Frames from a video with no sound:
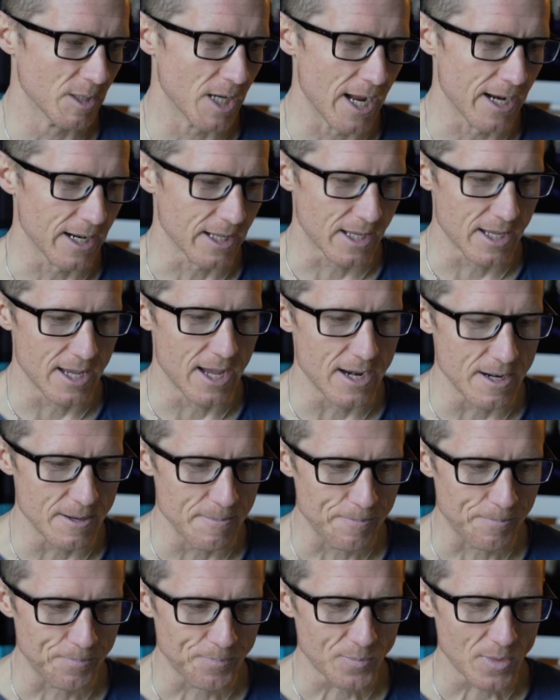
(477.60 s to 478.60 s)
And again,
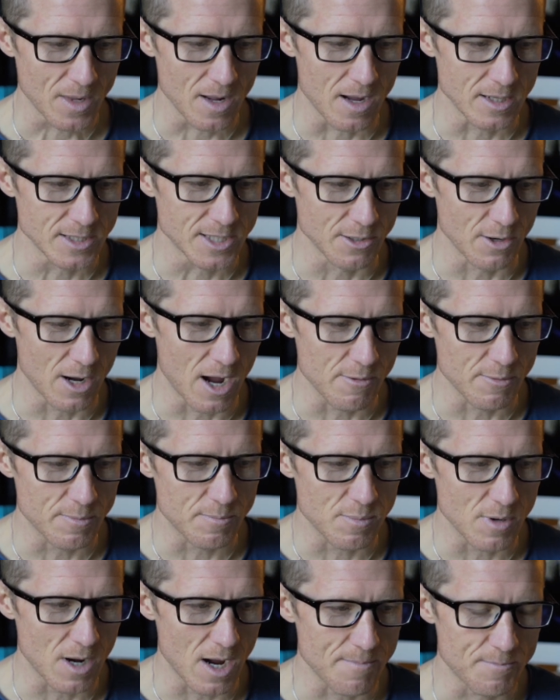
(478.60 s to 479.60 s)
so
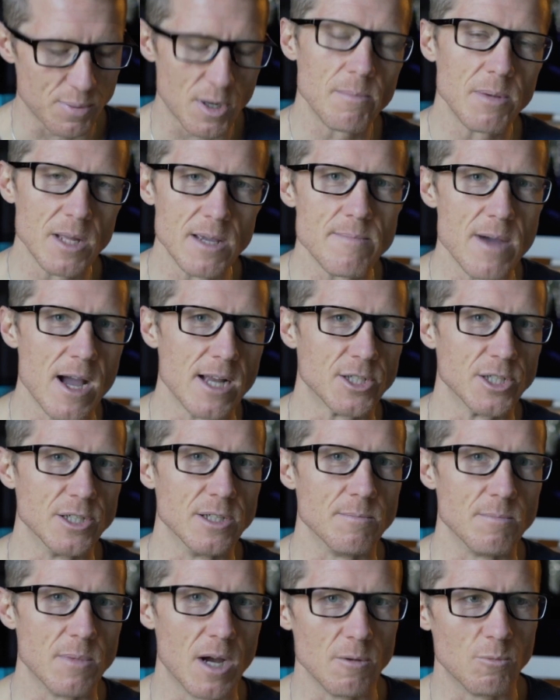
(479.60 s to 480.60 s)
I'd probably imagine
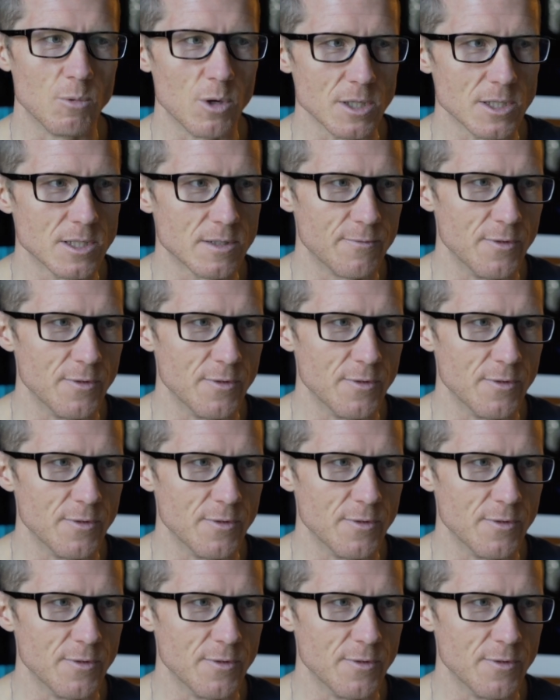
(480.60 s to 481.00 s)
that my watts